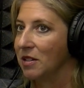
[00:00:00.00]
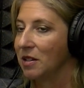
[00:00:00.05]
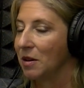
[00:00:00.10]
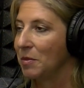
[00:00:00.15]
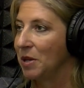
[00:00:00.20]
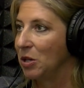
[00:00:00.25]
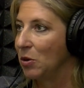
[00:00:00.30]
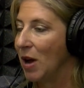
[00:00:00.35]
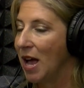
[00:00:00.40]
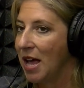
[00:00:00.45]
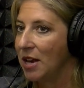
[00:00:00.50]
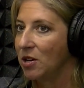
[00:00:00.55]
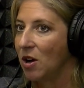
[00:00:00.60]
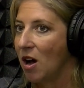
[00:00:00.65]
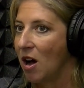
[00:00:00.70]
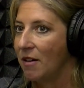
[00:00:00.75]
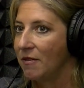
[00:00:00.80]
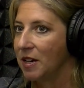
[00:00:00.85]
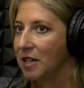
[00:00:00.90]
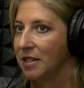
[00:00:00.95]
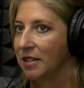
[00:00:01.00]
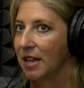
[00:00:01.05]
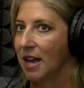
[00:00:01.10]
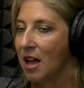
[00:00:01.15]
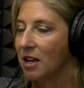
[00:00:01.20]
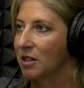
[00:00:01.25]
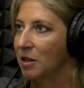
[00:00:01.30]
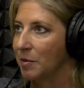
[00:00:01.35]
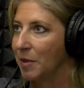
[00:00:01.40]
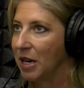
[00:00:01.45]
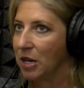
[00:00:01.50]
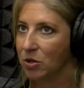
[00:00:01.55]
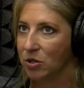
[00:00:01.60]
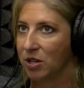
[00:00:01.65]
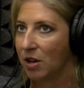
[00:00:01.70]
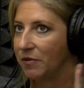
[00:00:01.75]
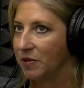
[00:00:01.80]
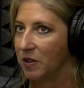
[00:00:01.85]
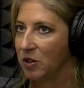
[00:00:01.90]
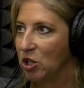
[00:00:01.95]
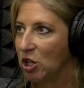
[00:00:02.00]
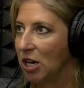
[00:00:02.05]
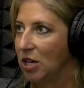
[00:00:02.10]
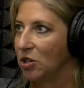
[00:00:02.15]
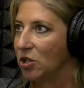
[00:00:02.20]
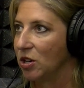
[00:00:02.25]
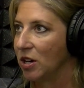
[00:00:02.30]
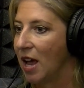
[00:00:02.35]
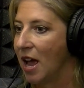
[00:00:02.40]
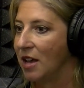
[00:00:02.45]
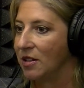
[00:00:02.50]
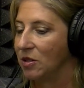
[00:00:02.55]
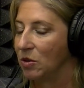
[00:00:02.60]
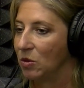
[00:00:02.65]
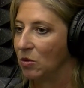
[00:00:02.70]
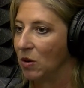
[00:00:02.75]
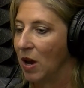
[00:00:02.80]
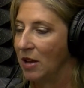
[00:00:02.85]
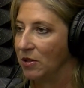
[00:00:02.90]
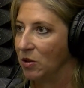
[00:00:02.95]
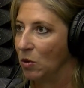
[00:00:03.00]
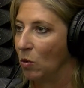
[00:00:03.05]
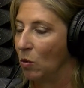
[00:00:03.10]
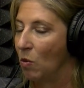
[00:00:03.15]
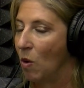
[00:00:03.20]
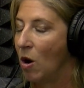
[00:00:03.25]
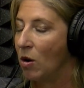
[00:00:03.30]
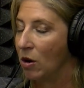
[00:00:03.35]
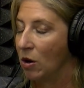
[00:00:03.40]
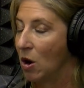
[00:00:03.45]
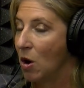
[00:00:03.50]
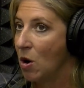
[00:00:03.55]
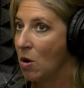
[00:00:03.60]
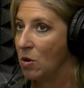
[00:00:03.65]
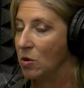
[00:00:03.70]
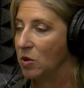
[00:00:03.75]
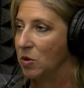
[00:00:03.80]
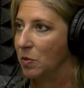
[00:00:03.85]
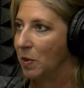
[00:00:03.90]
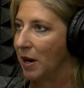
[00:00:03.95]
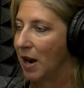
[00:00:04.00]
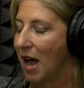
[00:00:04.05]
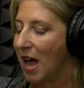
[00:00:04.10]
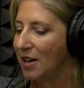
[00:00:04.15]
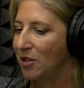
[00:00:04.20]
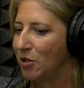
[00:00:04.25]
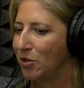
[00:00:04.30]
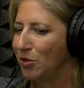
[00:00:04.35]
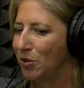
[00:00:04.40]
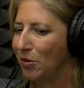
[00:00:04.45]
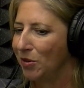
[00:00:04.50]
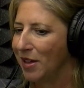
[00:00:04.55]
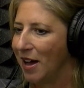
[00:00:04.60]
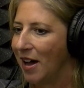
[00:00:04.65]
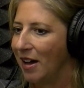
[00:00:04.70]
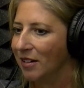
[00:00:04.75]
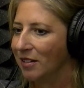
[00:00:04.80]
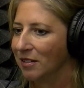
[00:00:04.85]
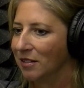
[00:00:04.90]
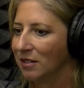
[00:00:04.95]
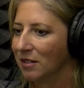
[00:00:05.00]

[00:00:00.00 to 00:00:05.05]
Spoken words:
I mean, you had to obviously acclimate yourself and change it as it goes, but how did you do that?